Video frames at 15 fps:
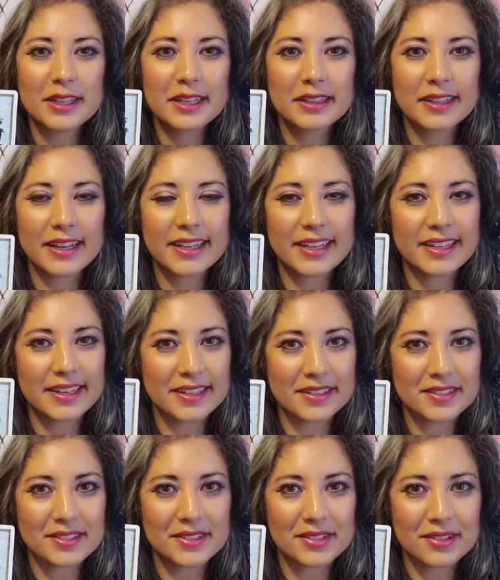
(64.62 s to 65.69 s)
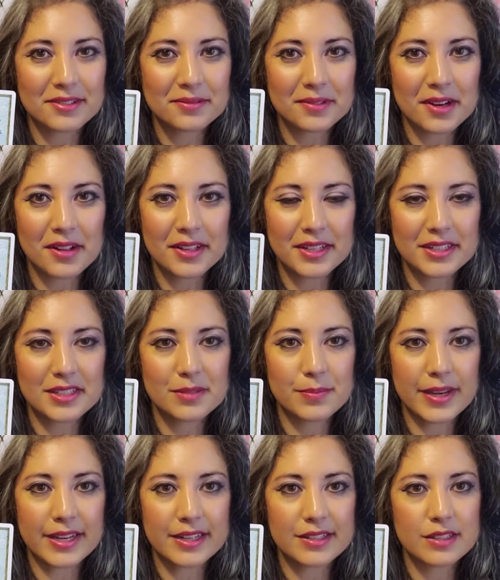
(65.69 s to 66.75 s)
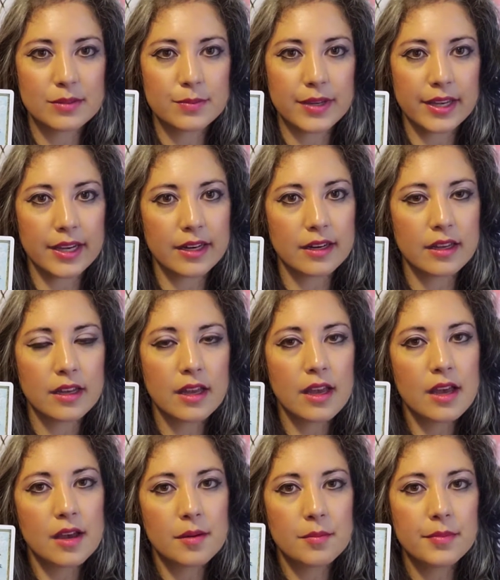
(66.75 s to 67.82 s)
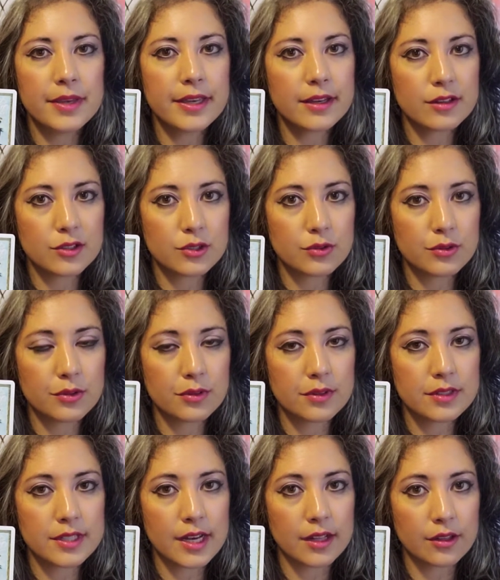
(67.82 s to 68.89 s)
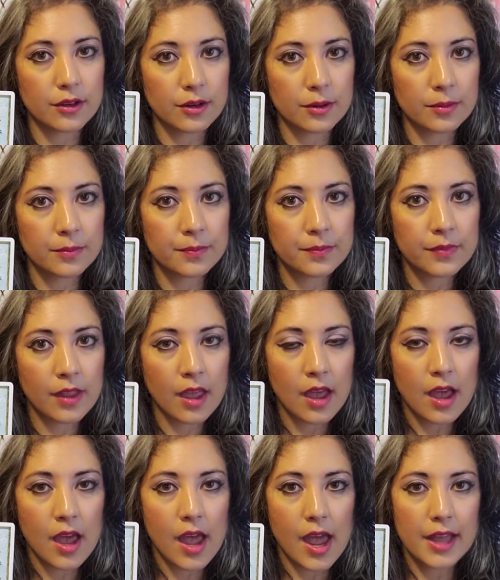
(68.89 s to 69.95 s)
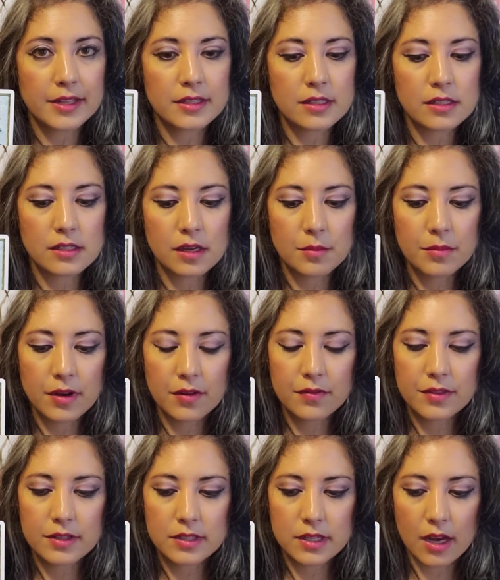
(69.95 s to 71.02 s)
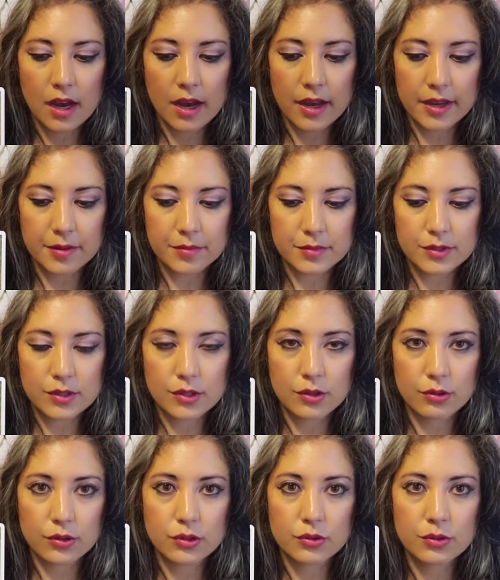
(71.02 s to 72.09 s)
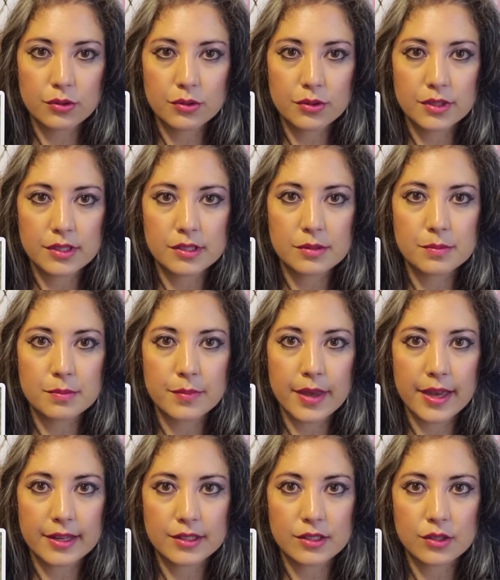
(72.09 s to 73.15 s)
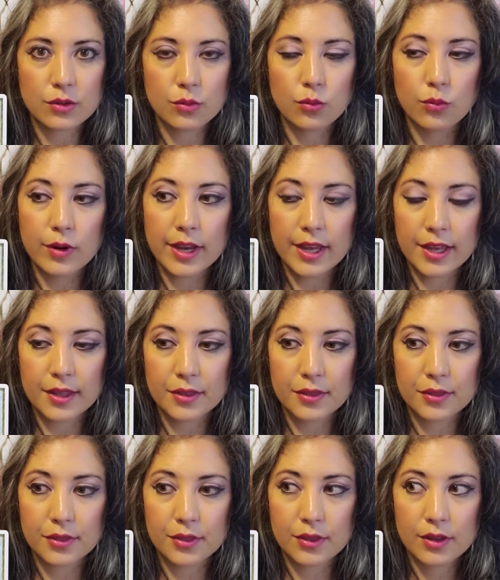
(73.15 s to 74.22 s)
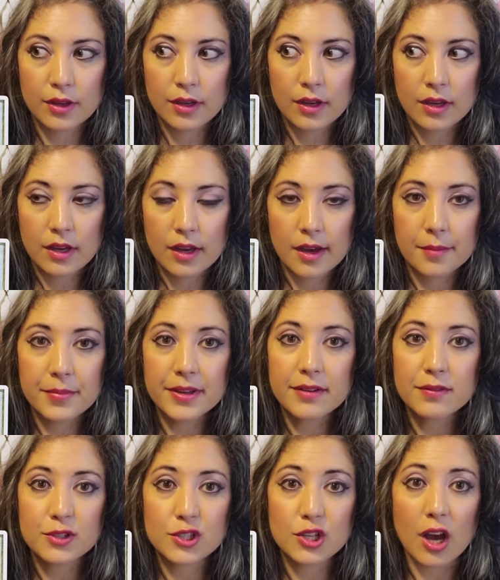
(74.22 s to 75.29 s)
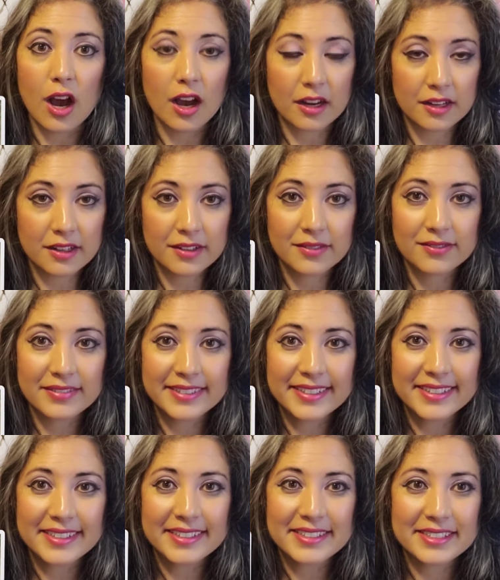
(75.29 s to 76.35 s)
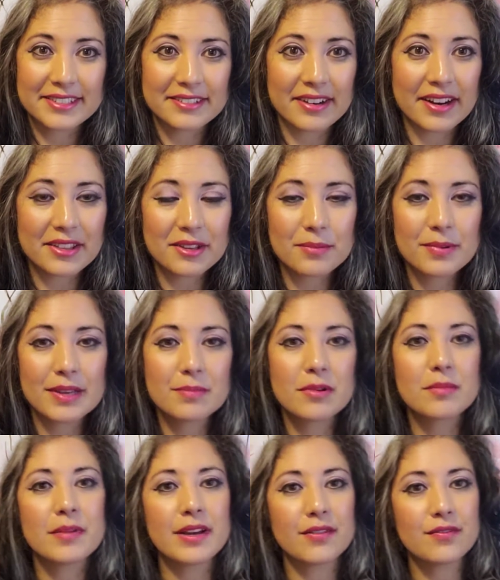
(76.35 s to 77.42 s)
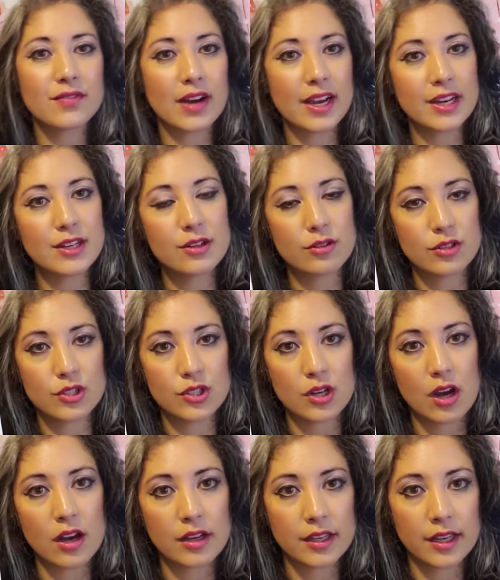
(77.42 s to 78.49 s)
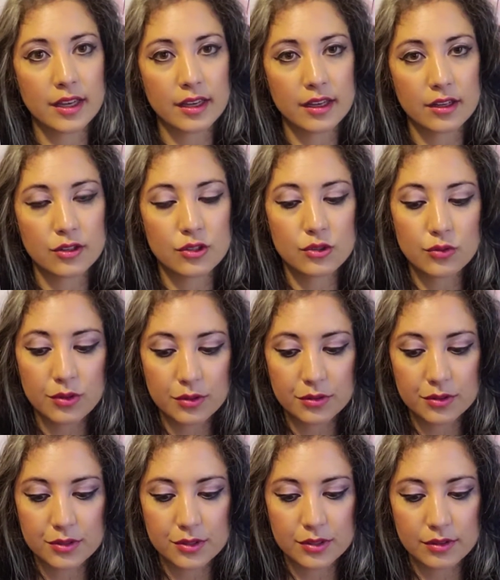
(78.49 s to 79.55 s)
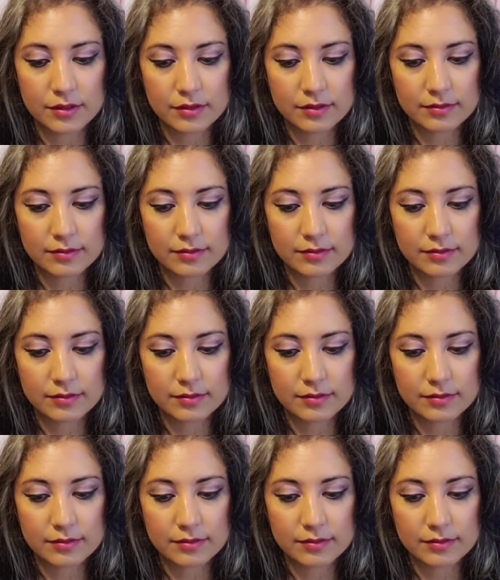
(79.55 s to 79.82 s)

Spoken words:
it like it is, calling a spade, being a truth teller. And some of the times your truth is met with a bit of shock. So other people may find your shocking truths